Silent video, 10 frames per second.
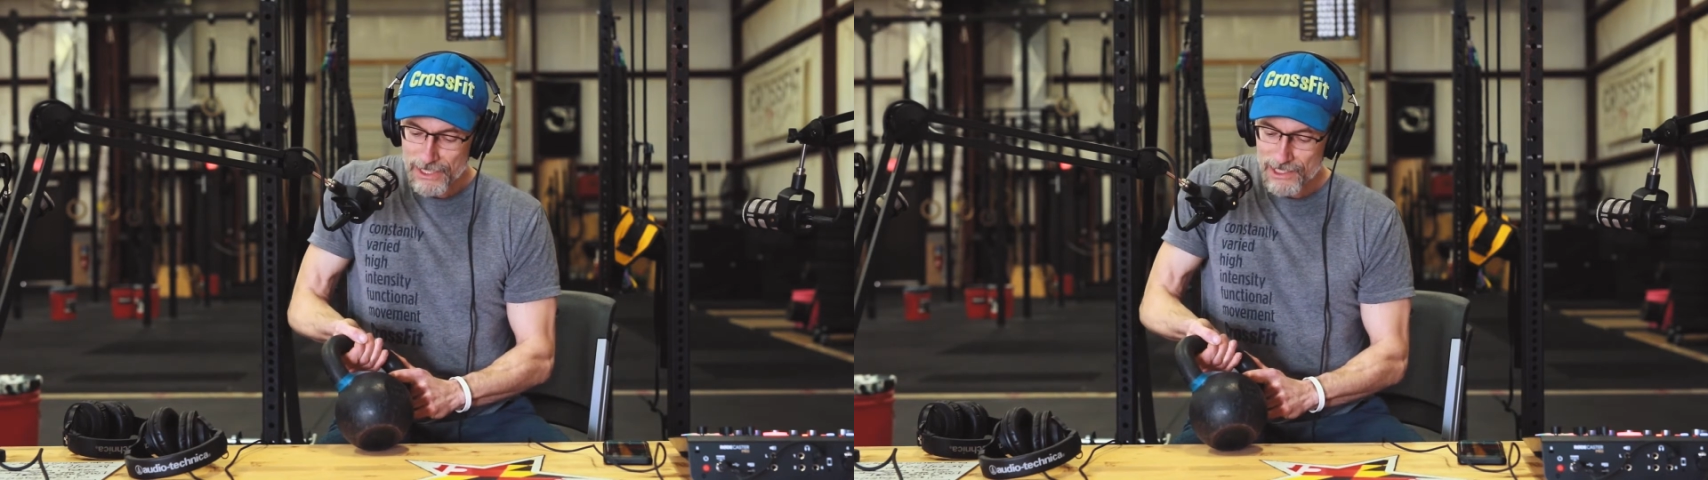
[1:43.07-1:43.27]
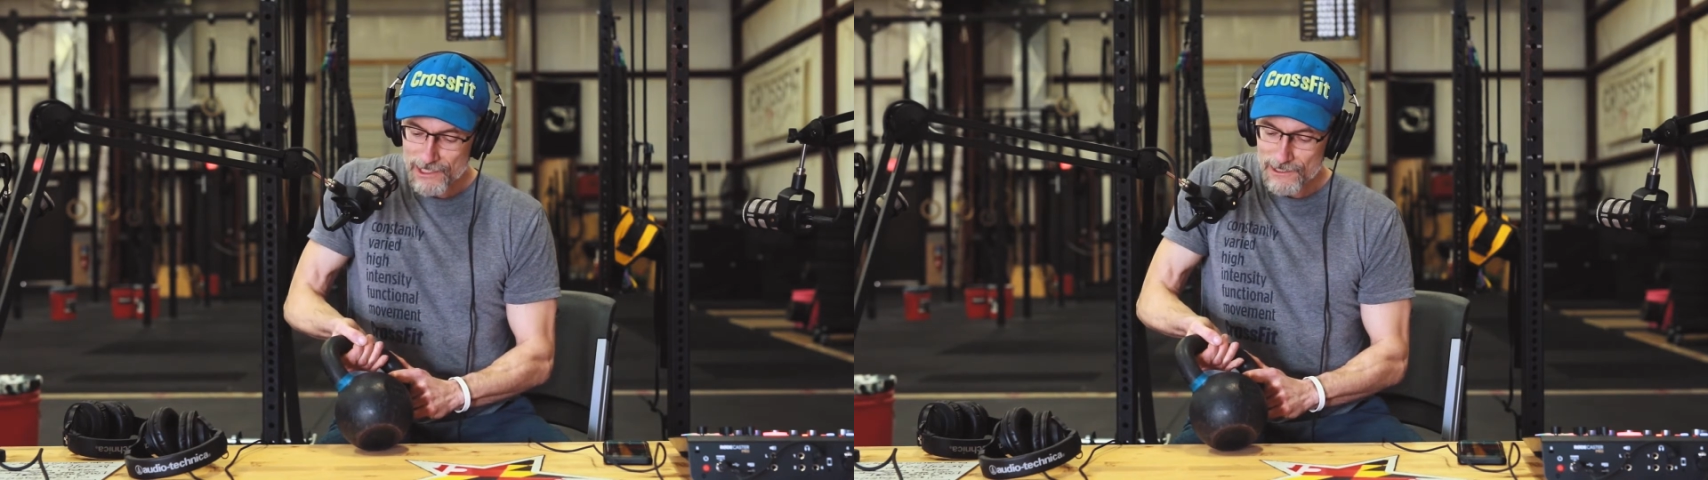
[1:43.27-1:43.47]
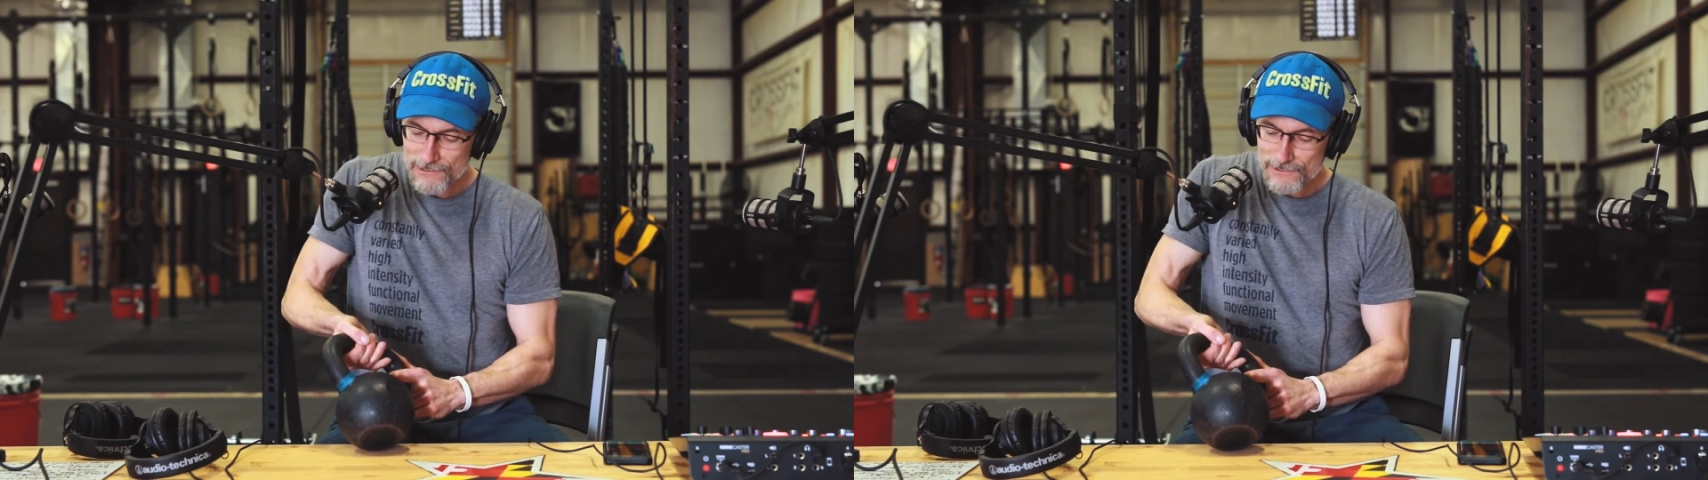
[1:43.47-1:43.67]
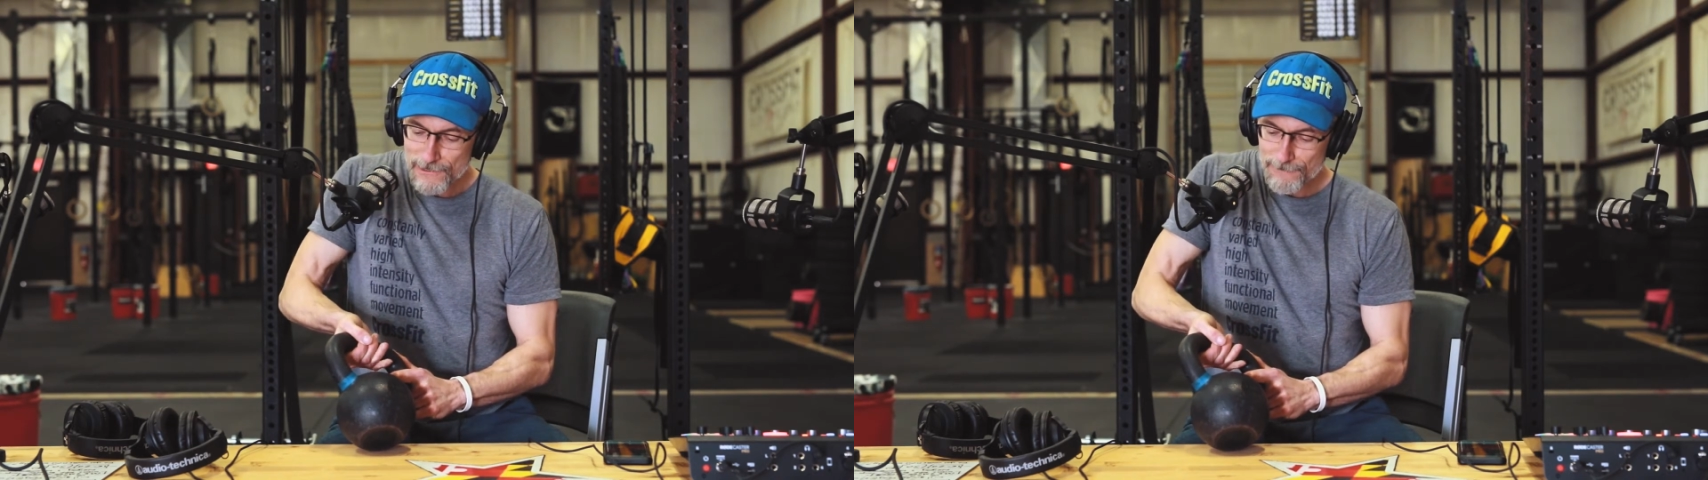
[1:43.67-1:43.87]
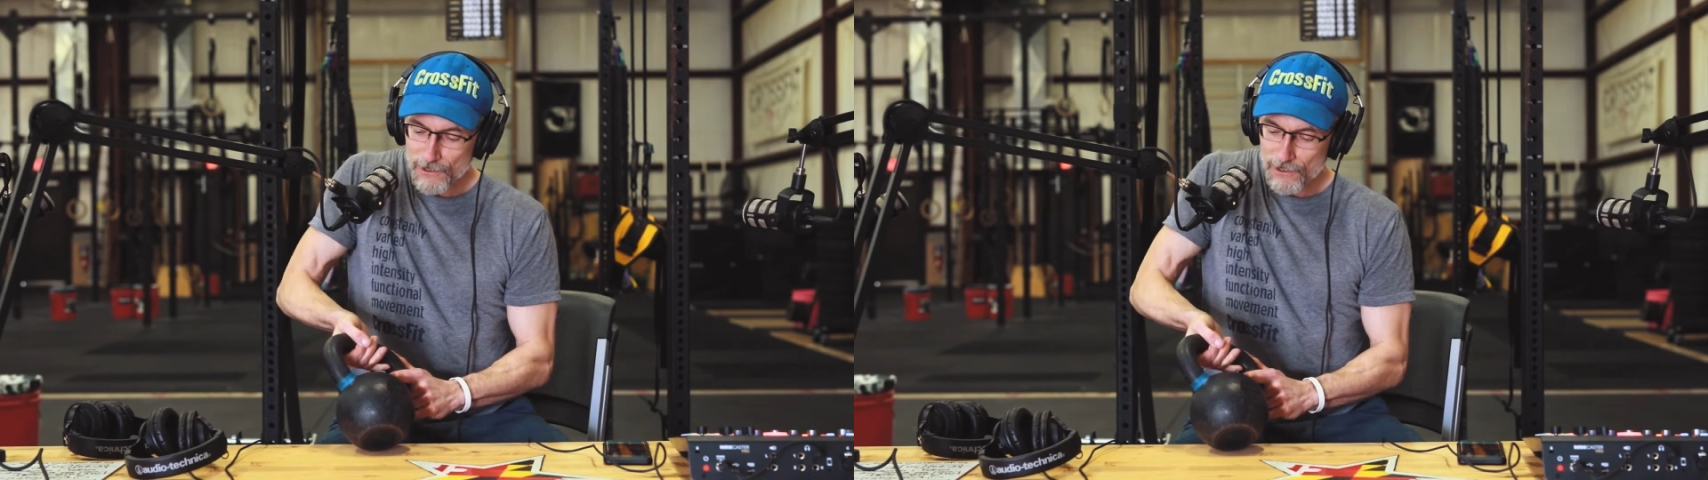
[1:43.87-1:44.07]
pinky is
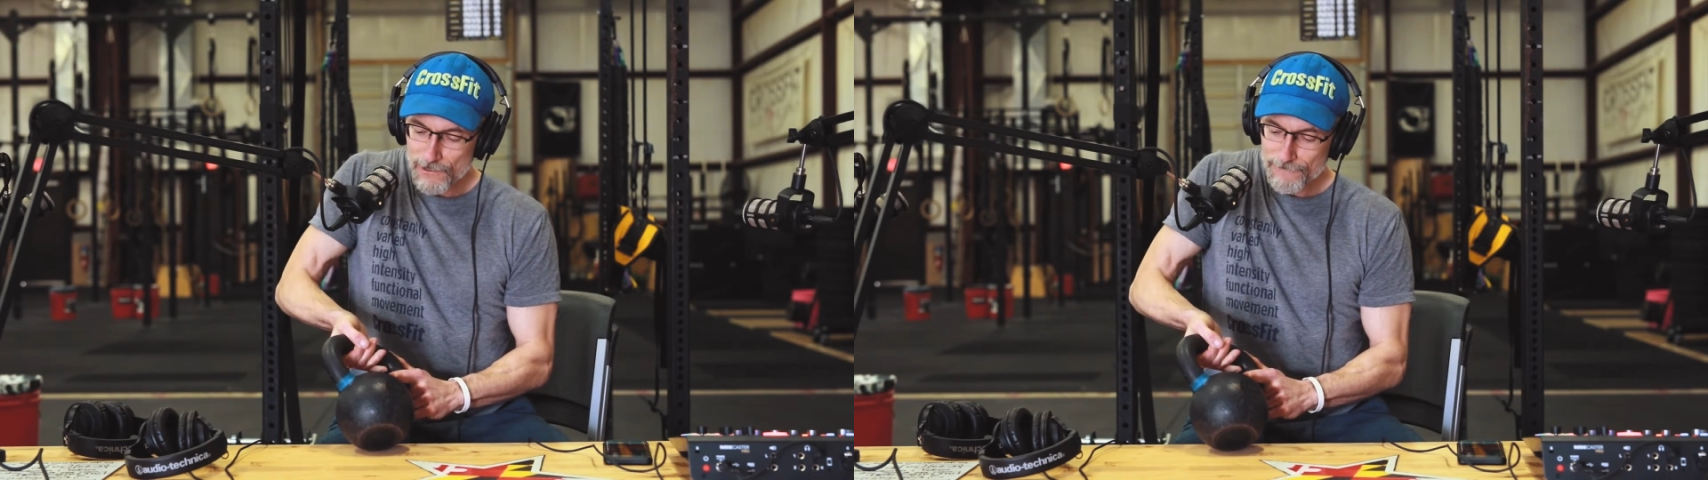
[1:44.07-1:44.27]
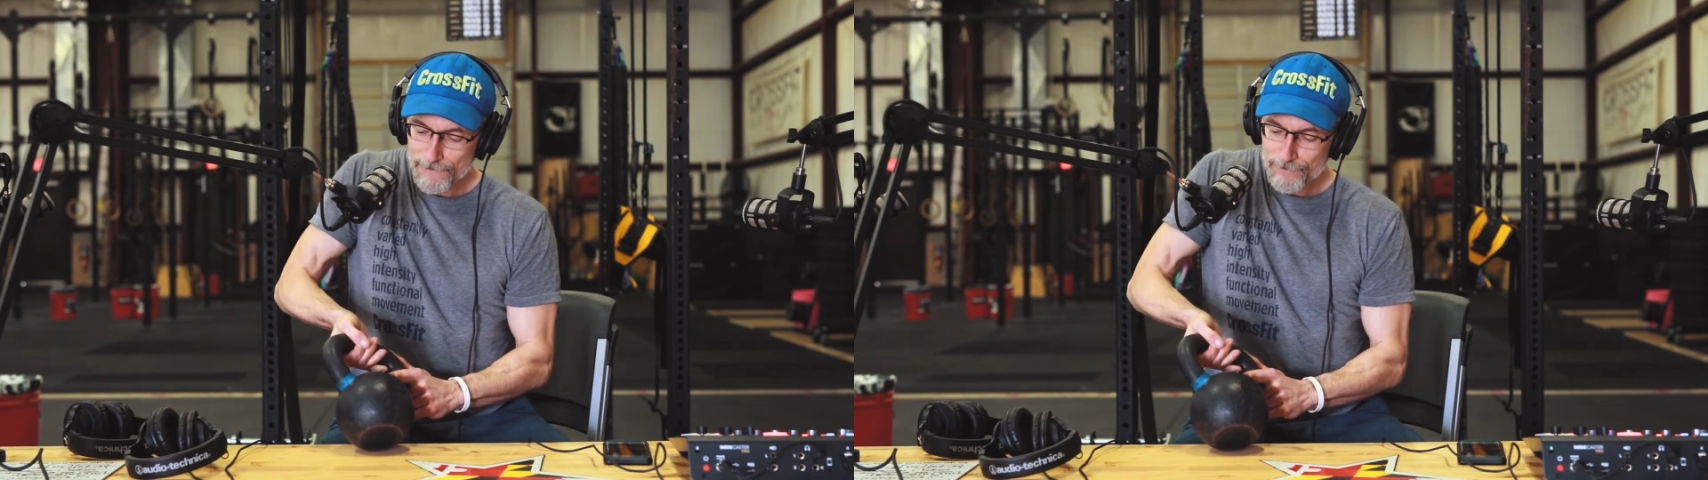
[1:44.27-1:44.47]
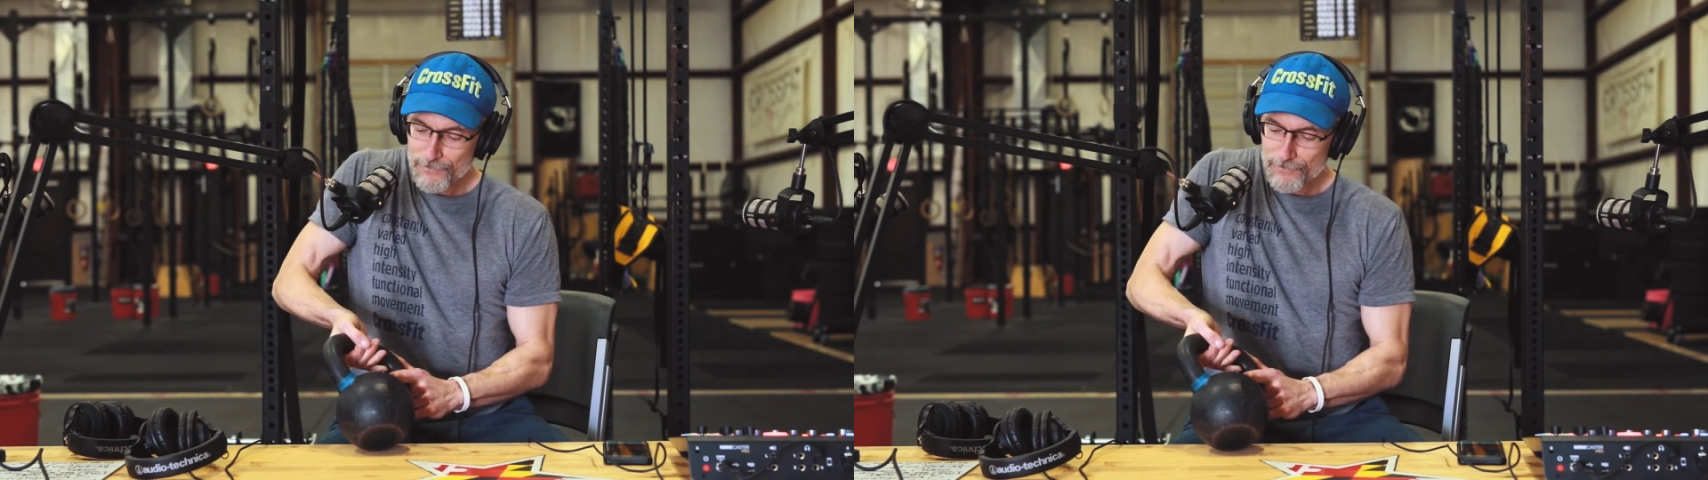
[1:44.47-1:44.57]
coming off,